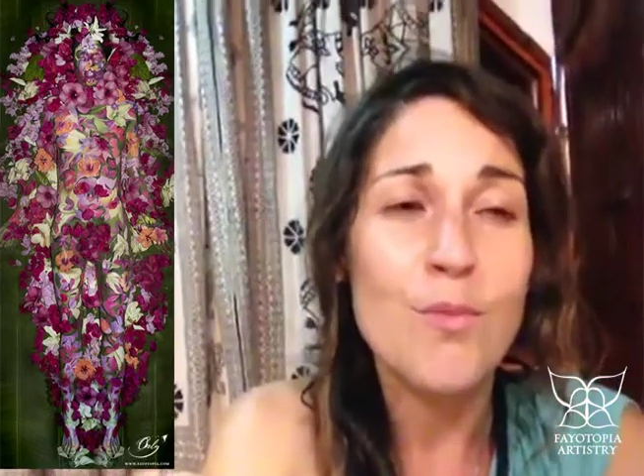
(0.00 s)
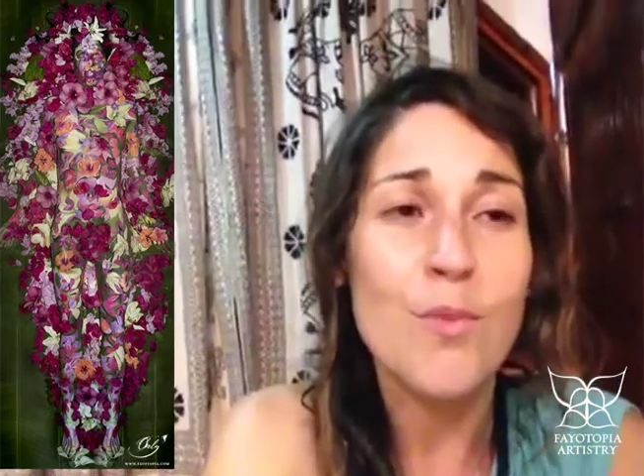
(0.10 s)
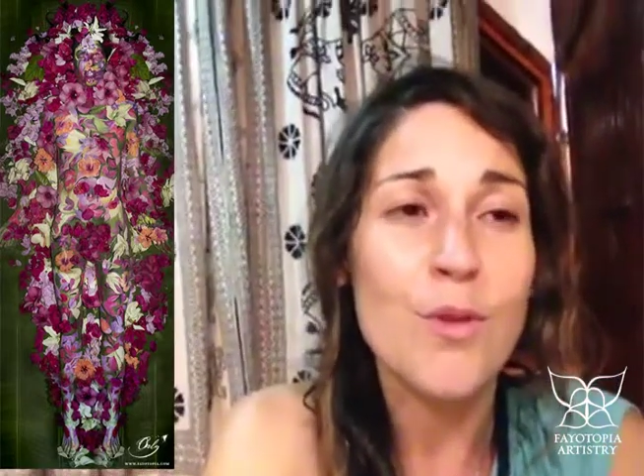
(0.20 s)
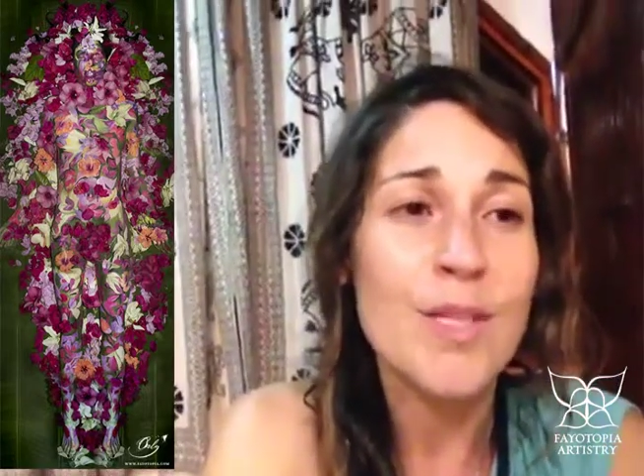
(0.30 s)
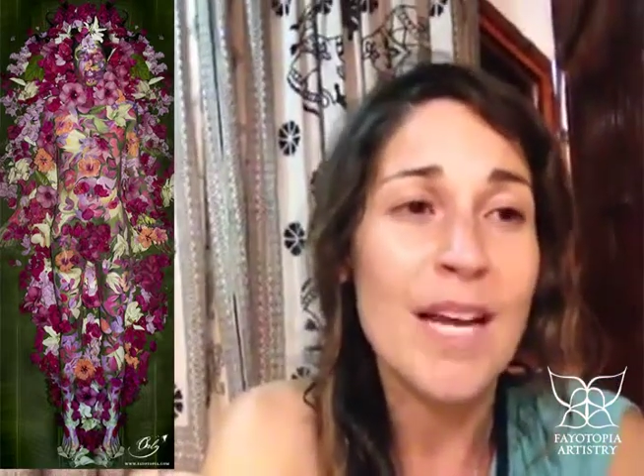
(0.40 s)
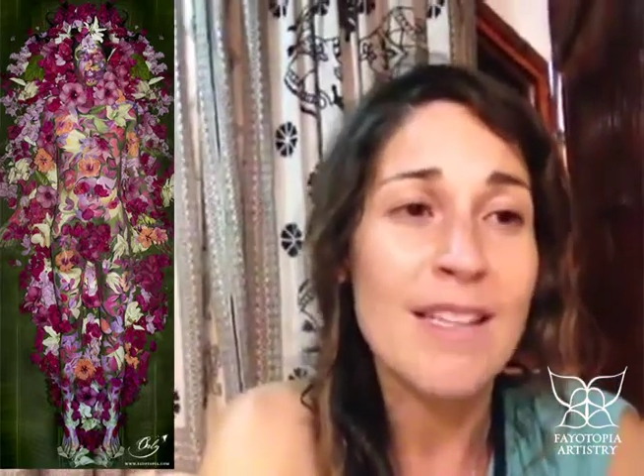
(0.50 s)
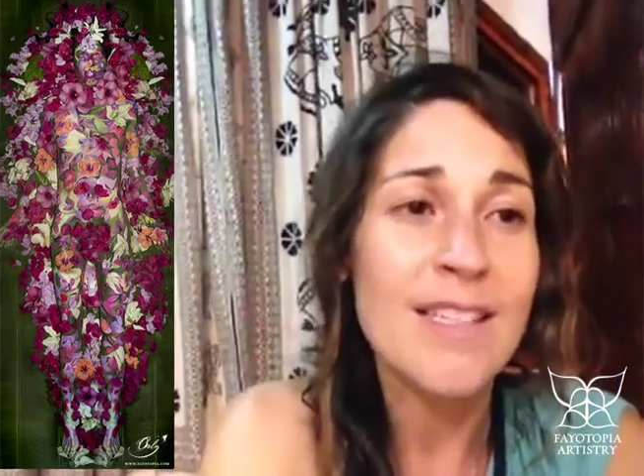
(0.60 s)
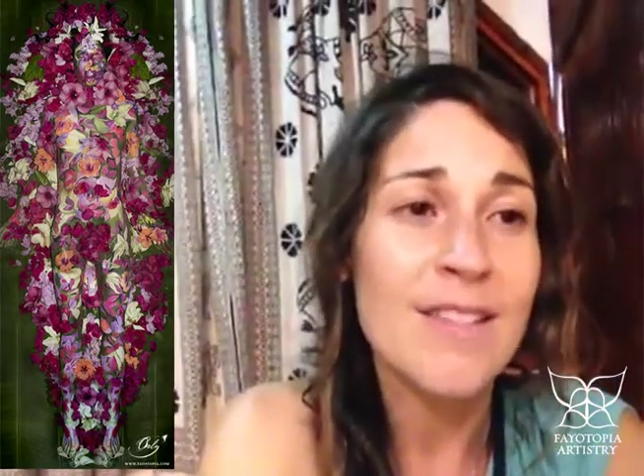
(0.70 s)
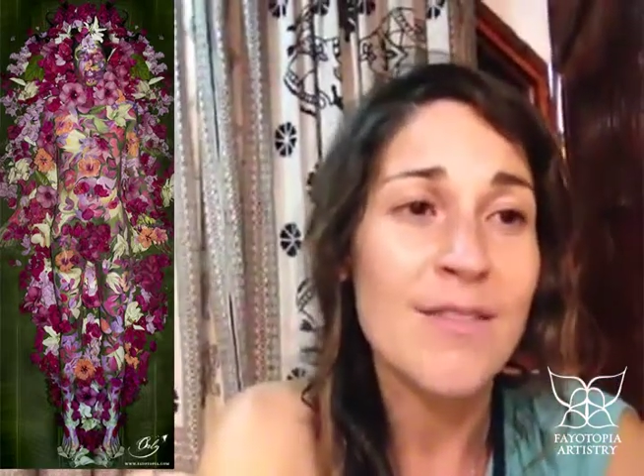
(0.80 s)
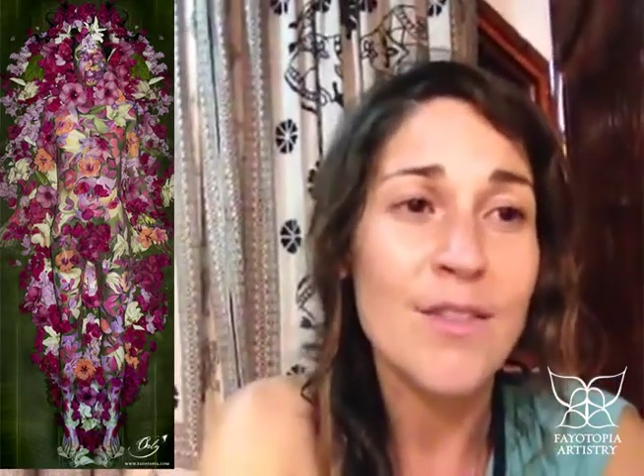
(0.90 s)

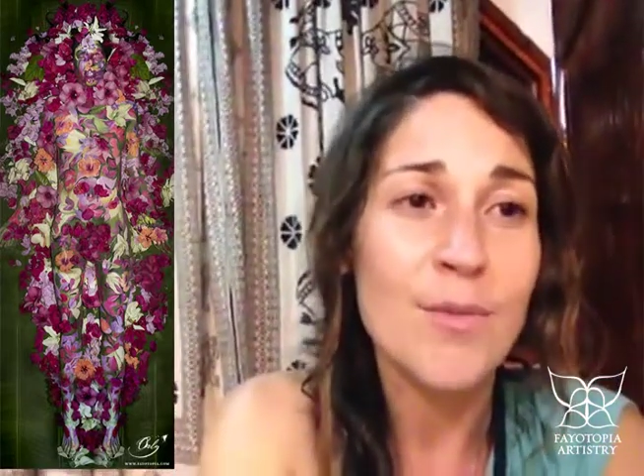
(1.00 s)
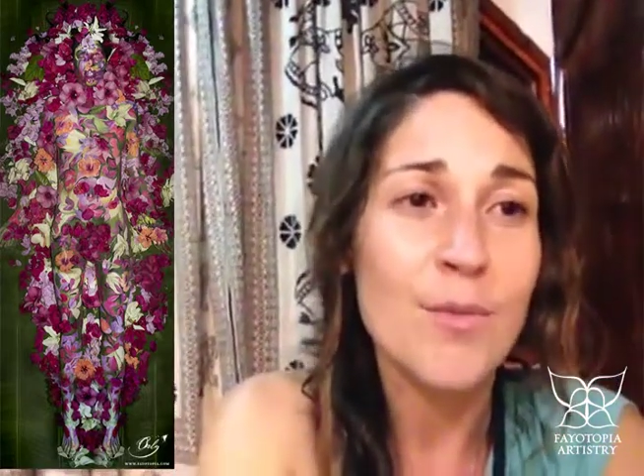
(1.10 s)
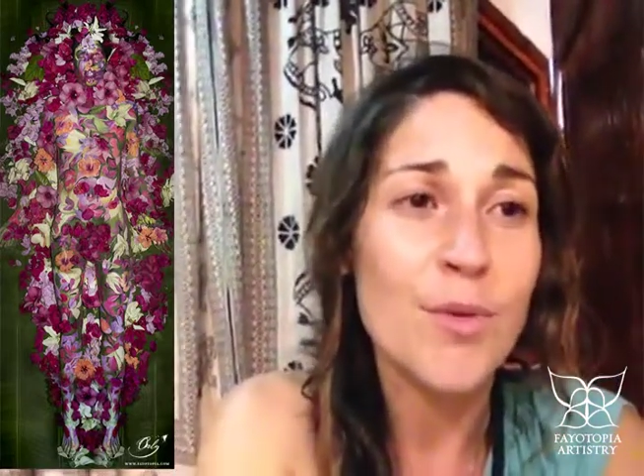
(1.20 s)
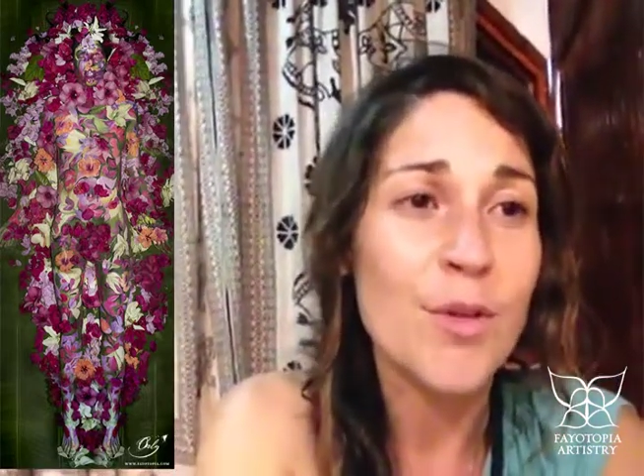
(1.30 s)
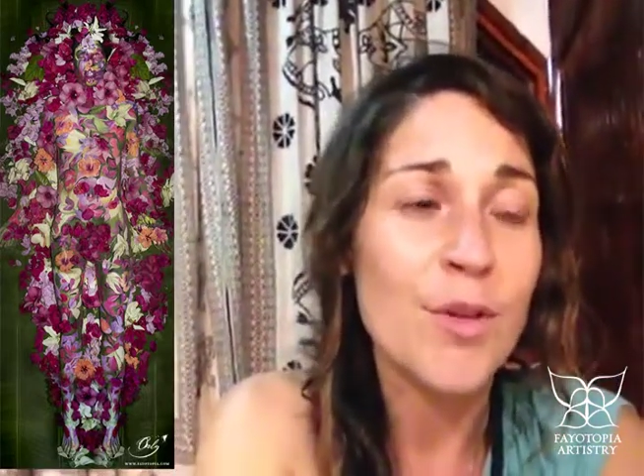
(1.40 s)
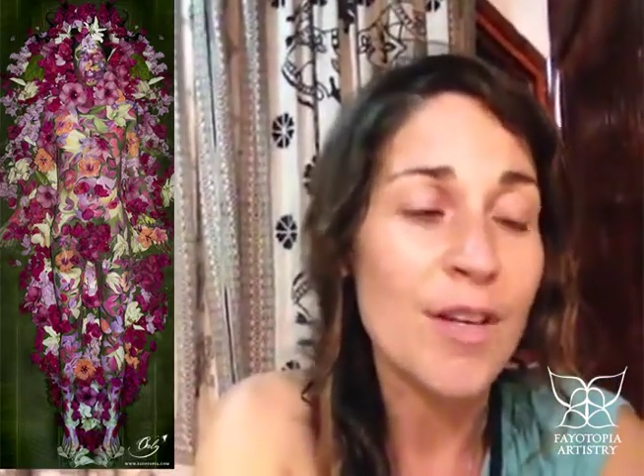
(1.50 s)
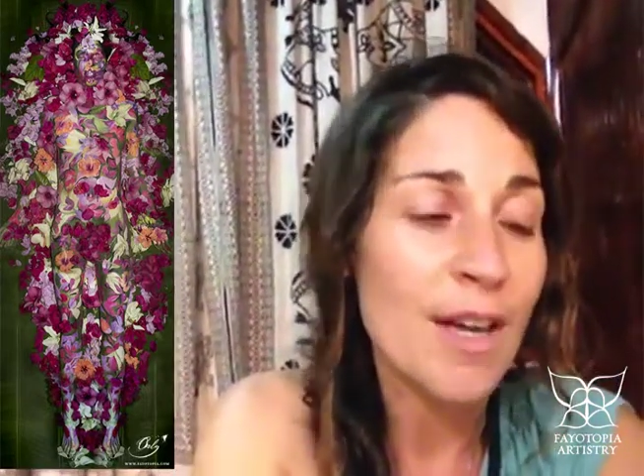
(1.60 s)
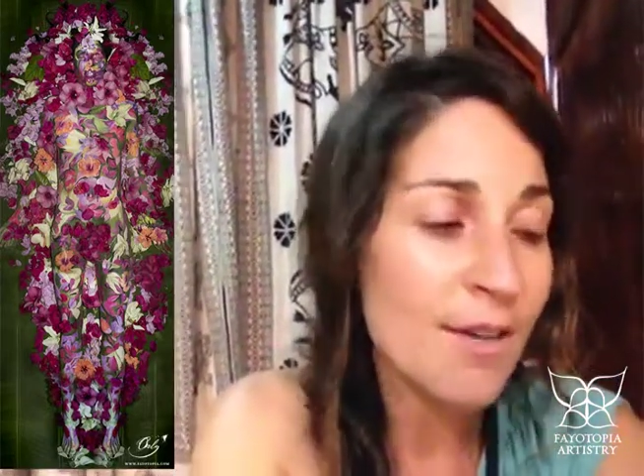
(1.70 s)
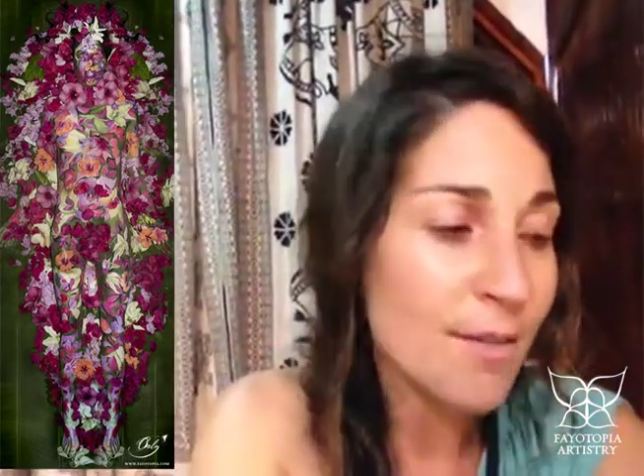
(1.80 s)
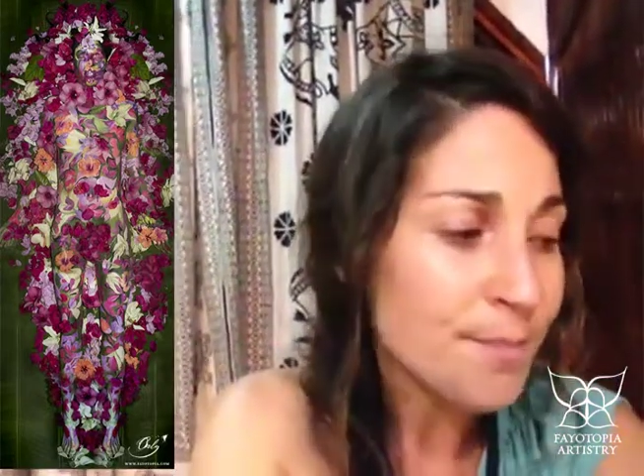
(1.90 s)
modality of the computer, and
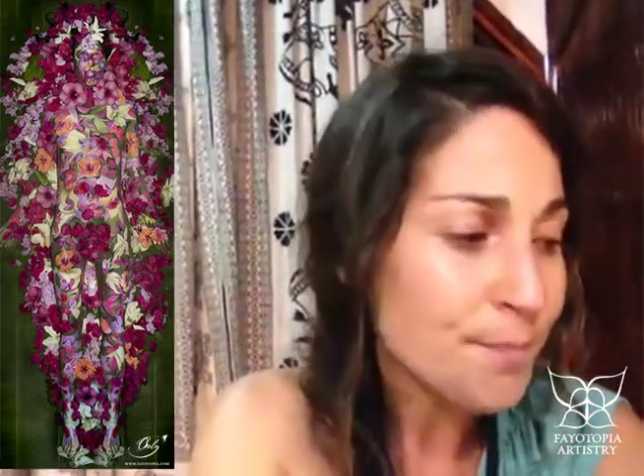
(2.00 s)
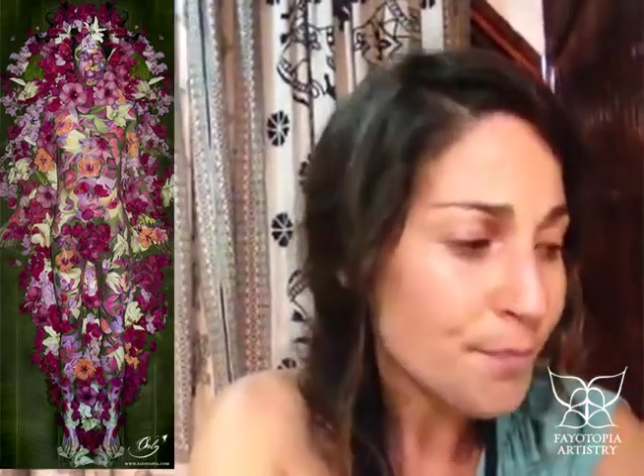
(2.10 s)
I